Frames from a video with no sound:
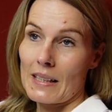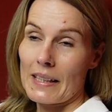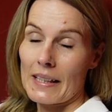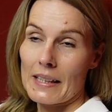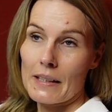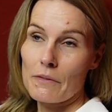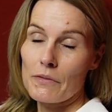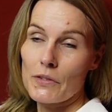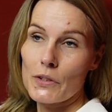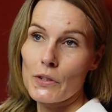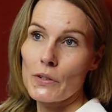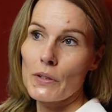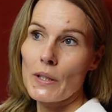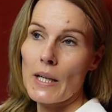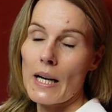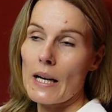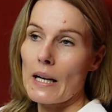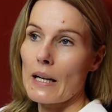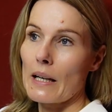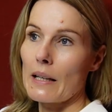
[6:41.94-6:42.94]
Like, if you
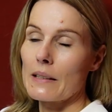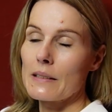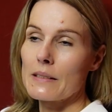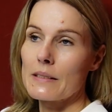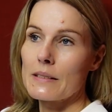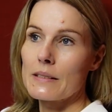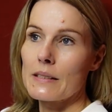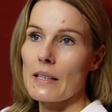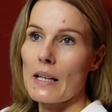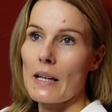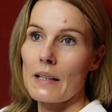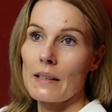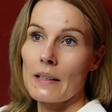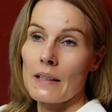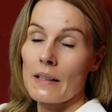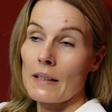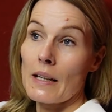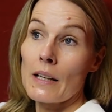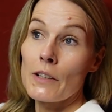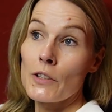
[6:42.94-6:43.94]
had
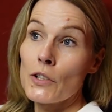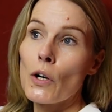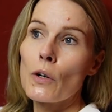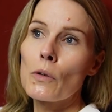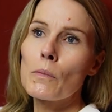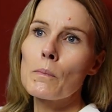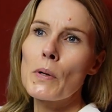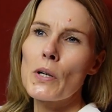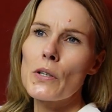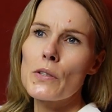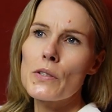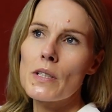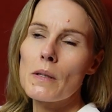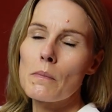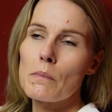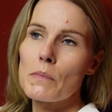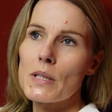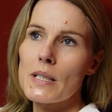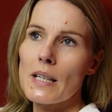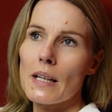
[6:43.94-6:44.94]
a young person
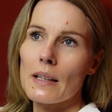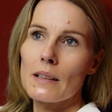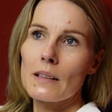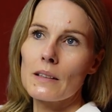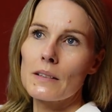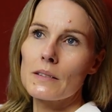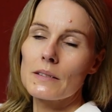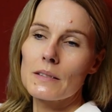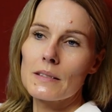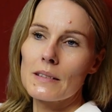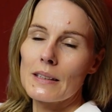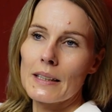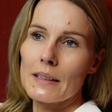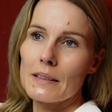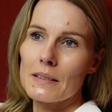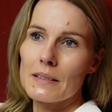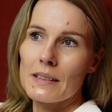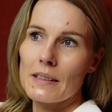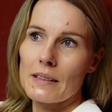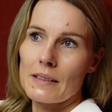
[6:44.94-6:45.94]
in particular,
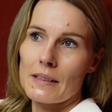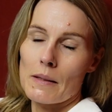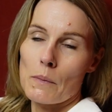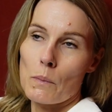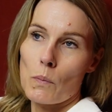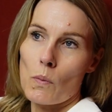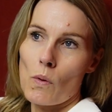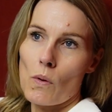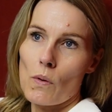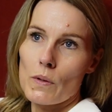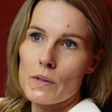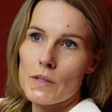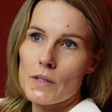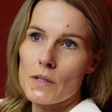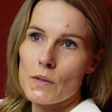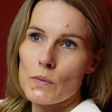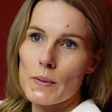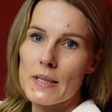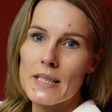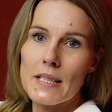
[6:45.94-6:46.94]
like, that was,
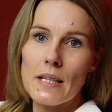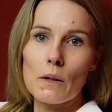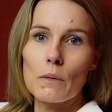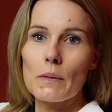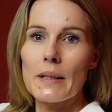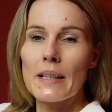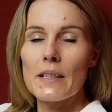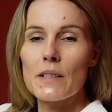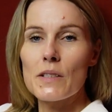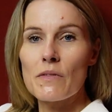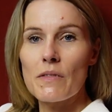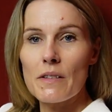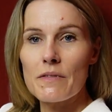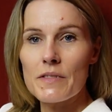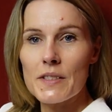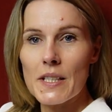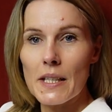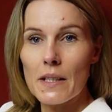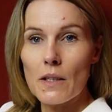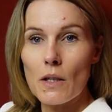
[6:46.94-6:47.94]
because we dealt with age
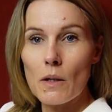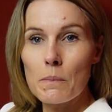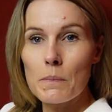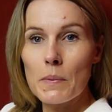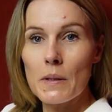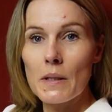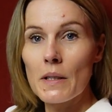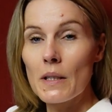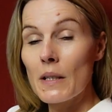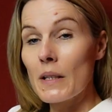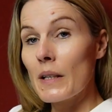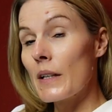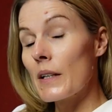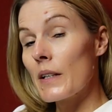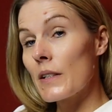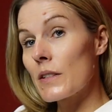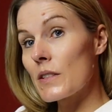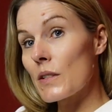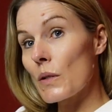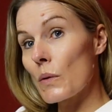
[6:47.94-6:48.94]
15 up.
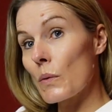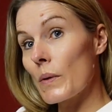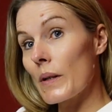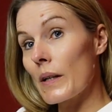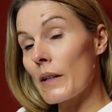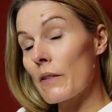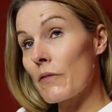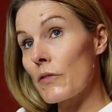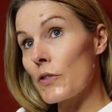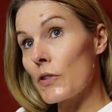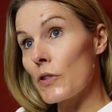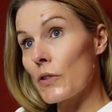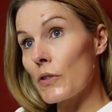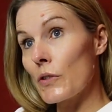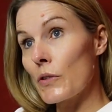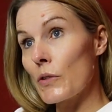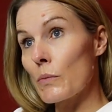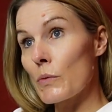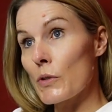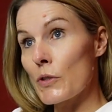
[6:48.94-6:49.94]
So if
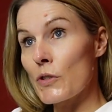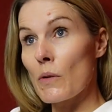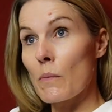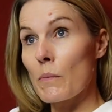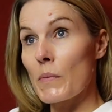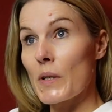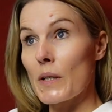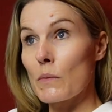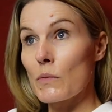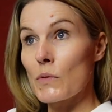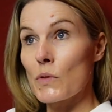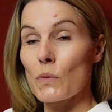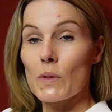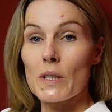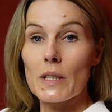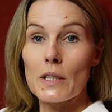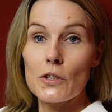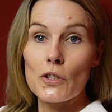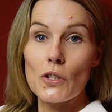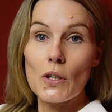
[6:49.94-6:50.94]
you were somebody that was
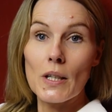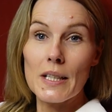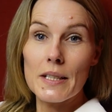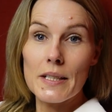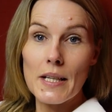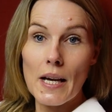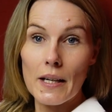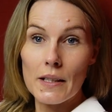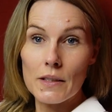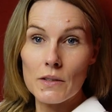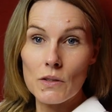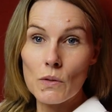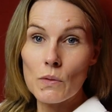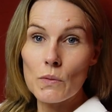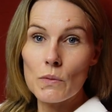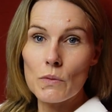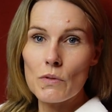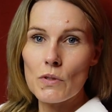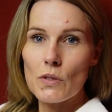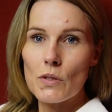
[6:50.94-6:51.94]
only newly
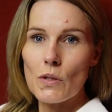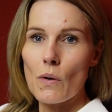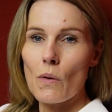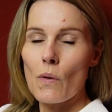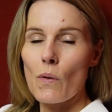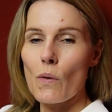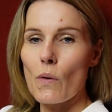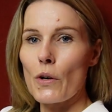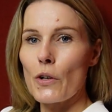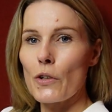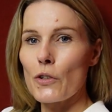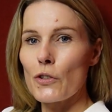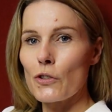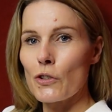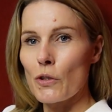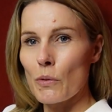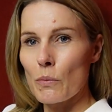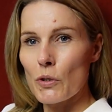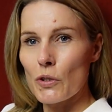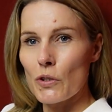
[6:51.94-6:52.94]
diagnosed, or
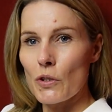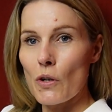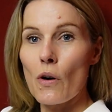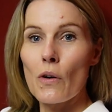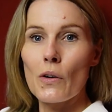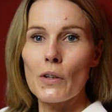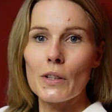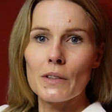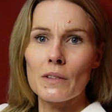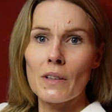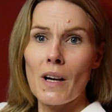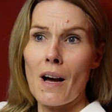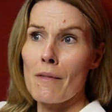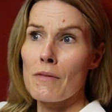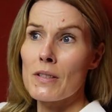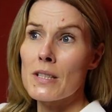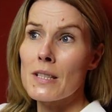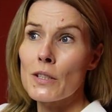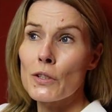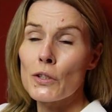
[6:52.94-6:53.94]
you were young and
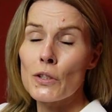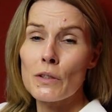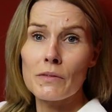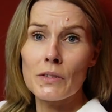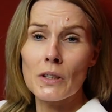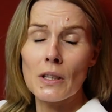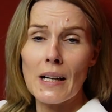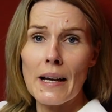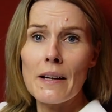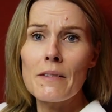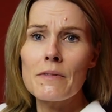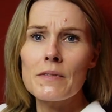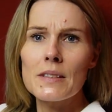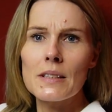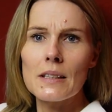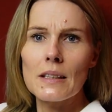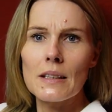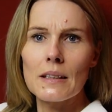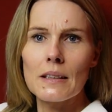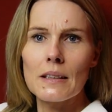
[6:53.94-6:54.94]
obviously you have your life to